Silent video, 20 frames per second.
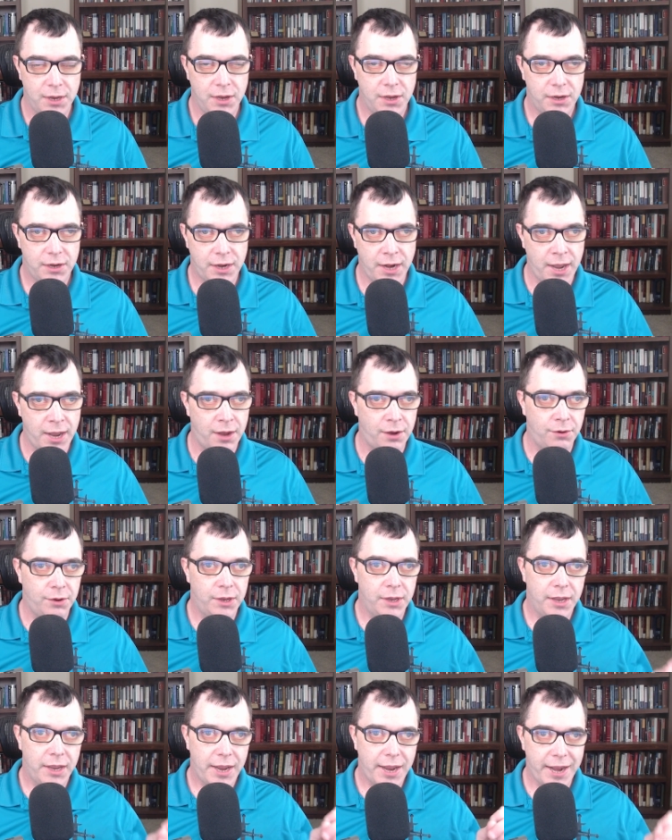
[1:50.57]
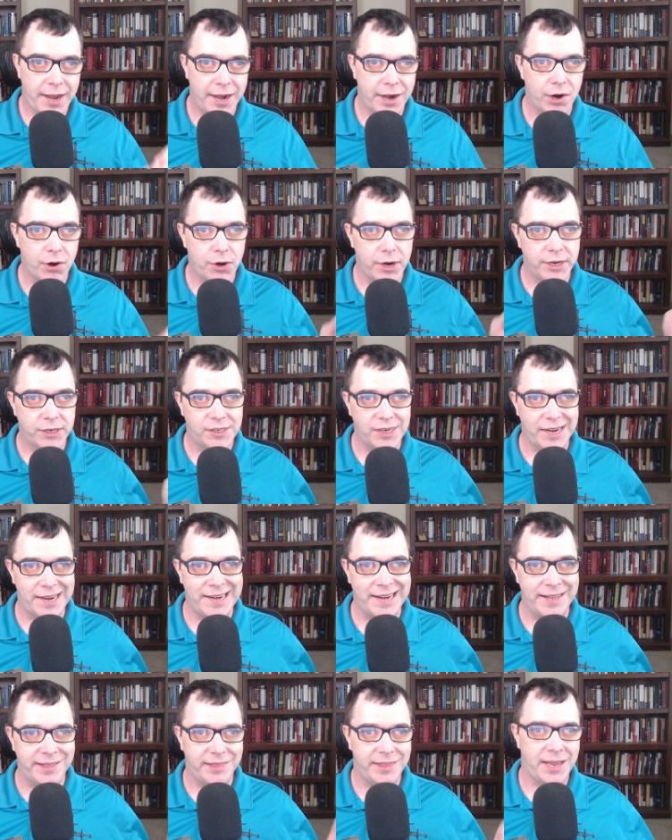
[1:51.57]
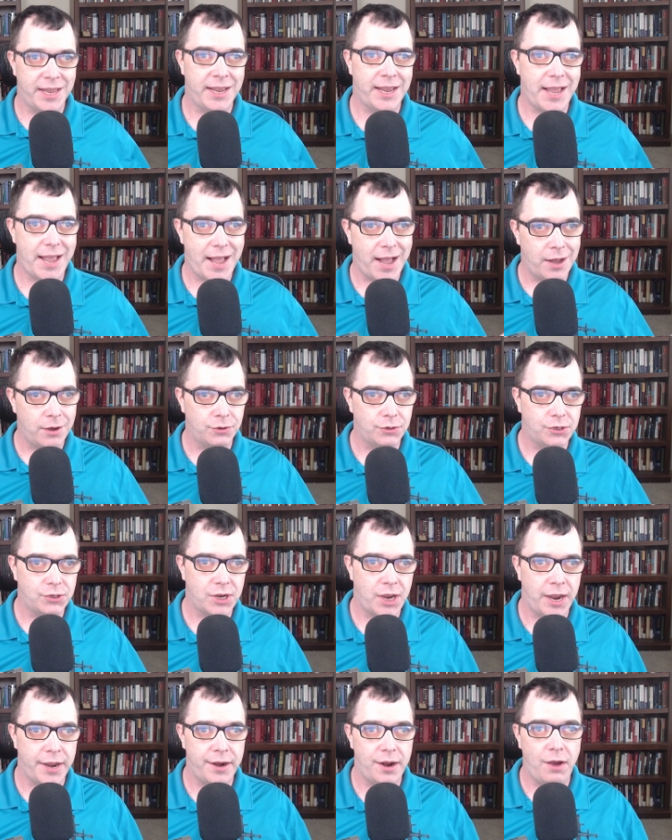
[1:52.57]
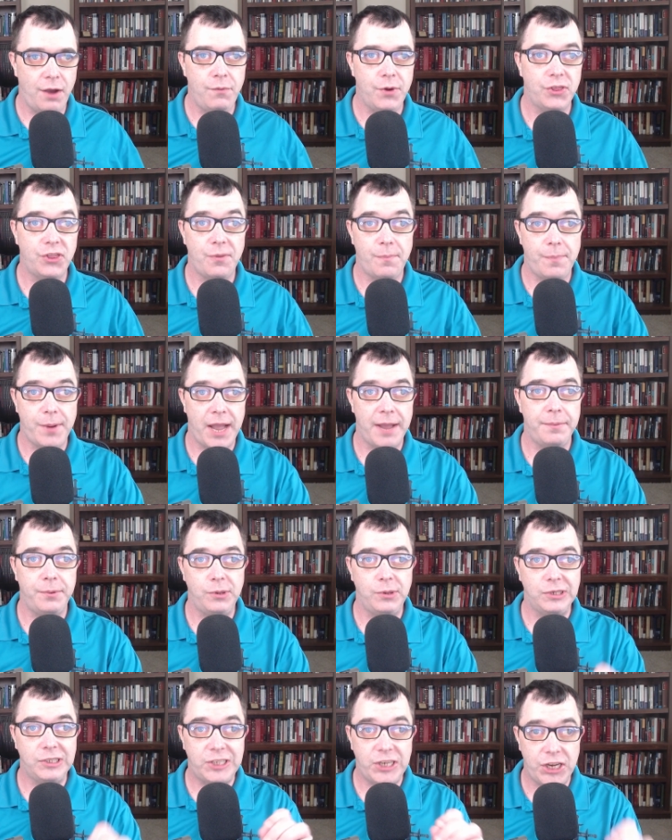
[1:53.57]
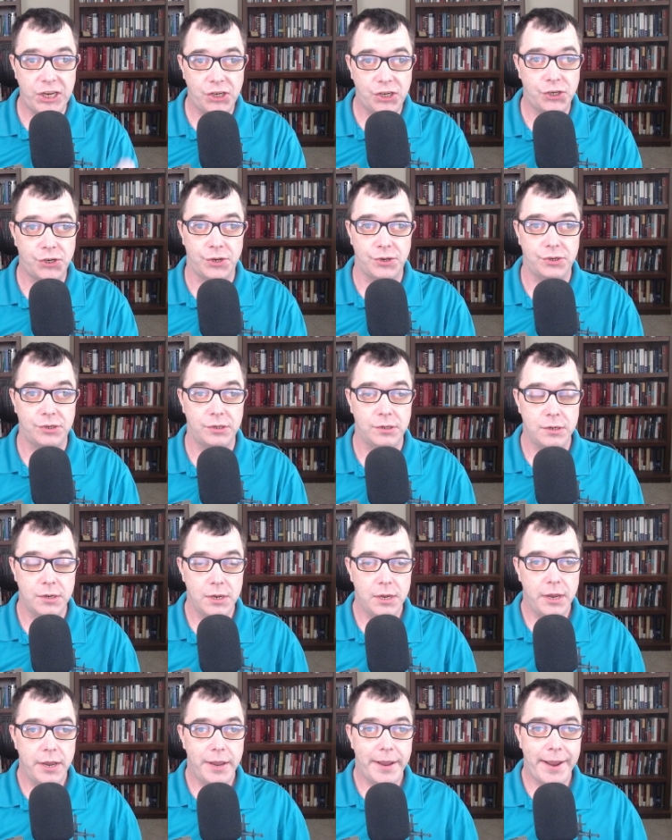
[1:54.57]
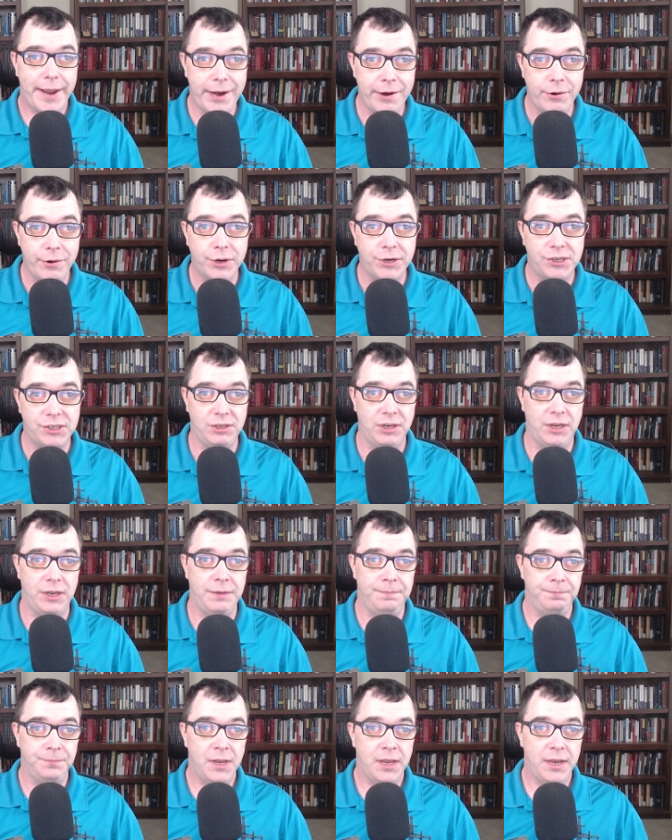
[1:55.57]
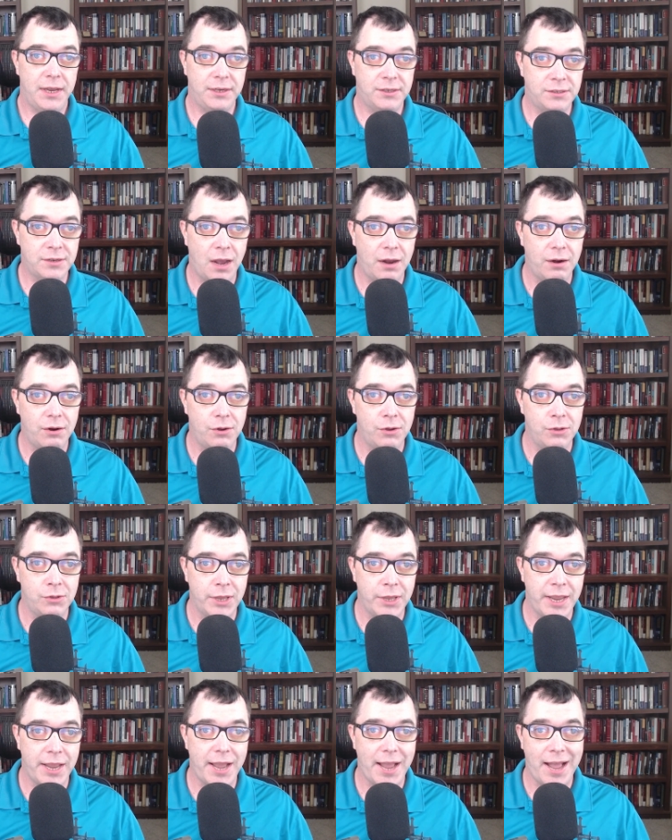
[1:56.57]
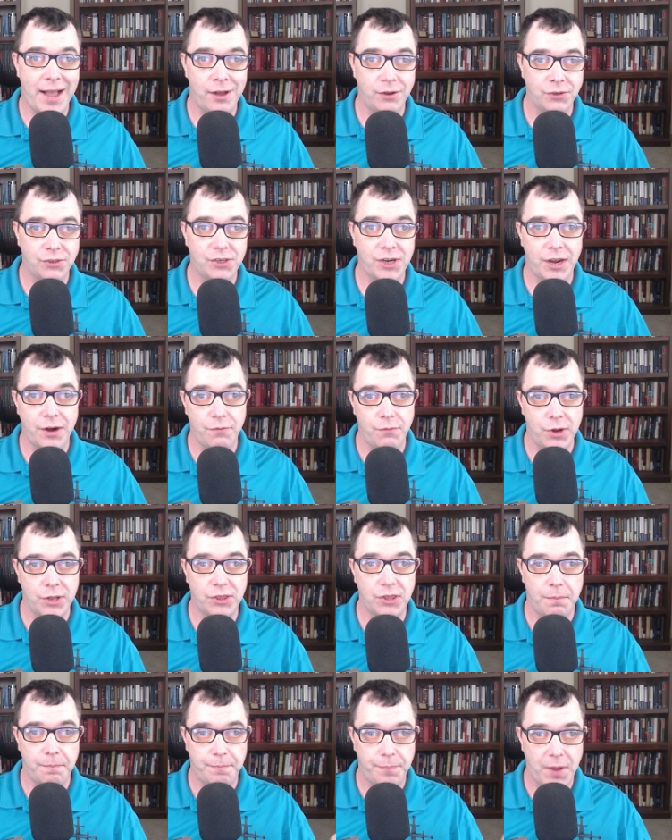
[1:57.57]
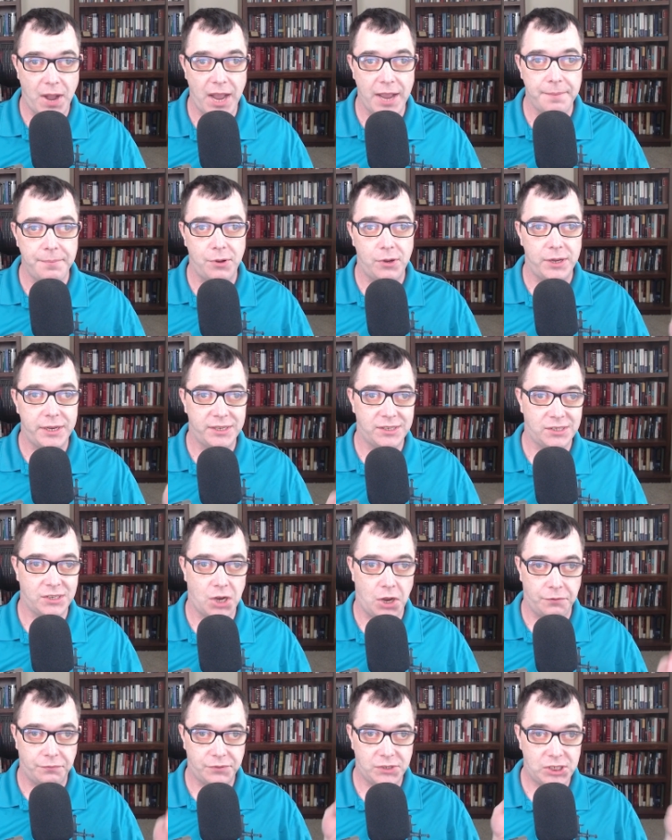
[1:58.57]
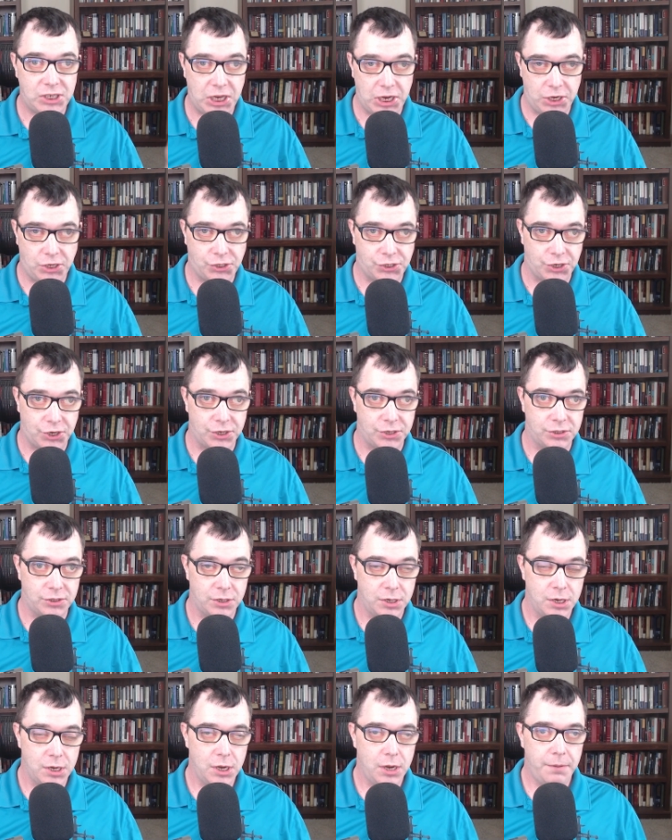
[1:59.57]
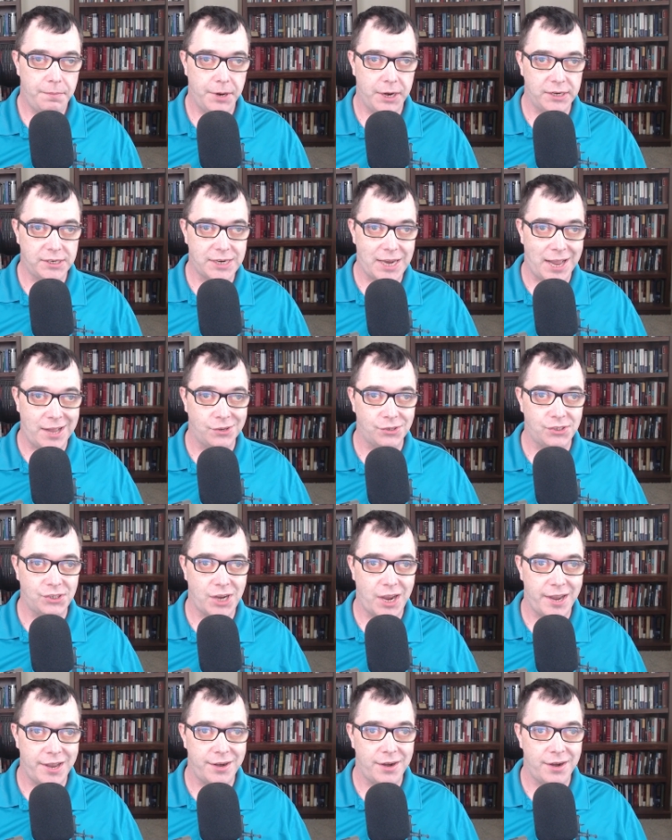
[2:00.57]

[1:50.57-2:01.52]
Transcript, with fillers: Now, error is anything outside of what the Bible teaches. Heresy is not only outside of what the Bible itself teaches, but it's outside